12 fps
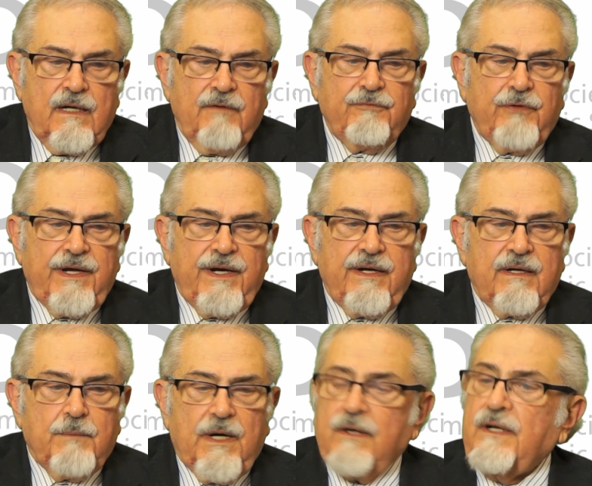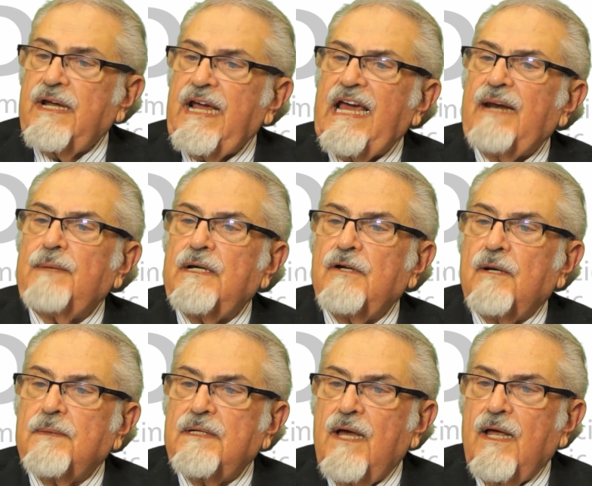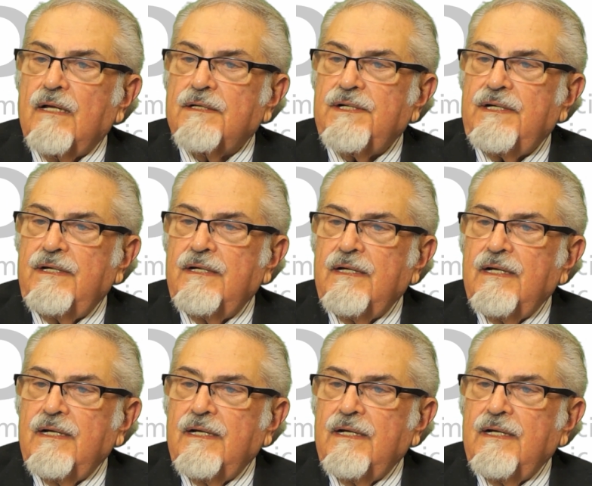fretting American Academy of Dermatology,